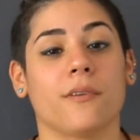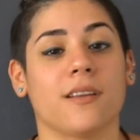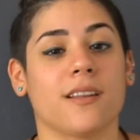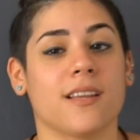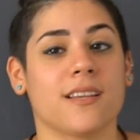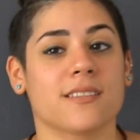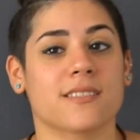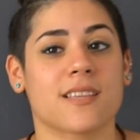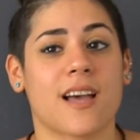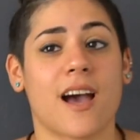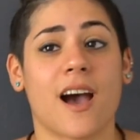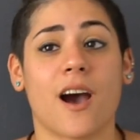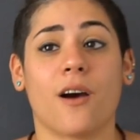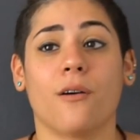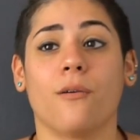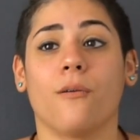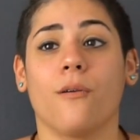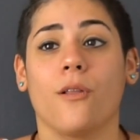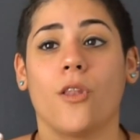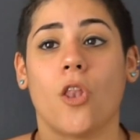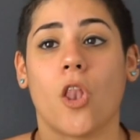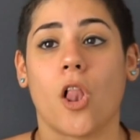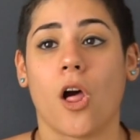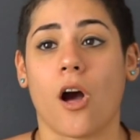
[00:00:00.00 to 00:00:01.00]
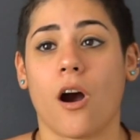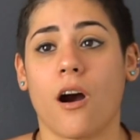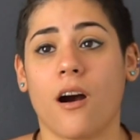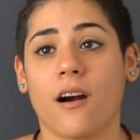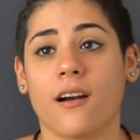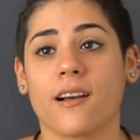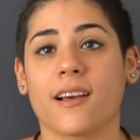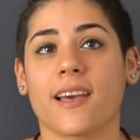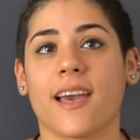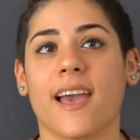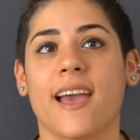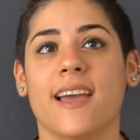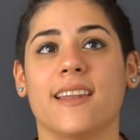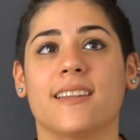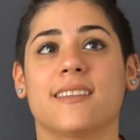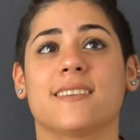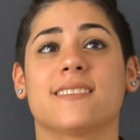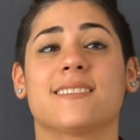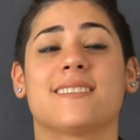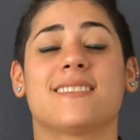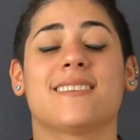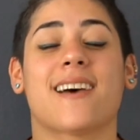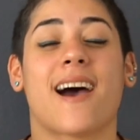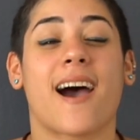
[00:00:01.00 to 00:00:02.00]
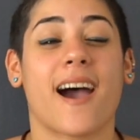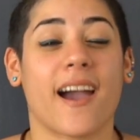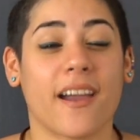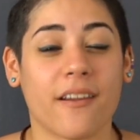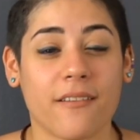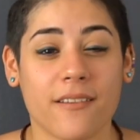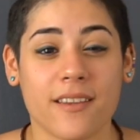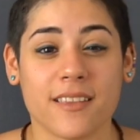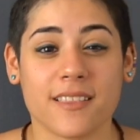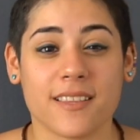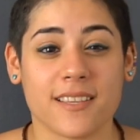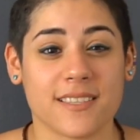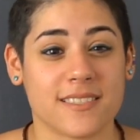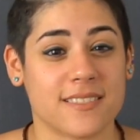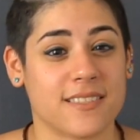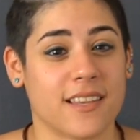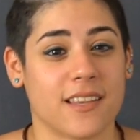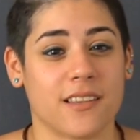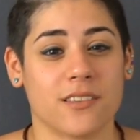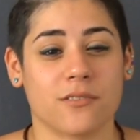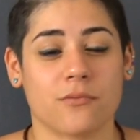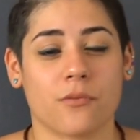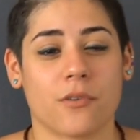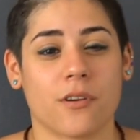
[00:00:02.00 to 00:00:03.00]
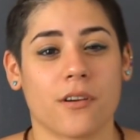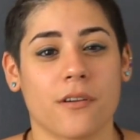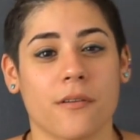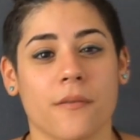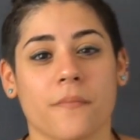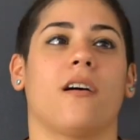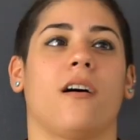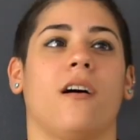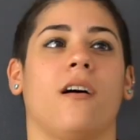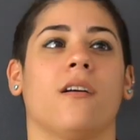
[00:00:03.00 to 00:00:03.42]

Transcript: realized how long and tiring these days were.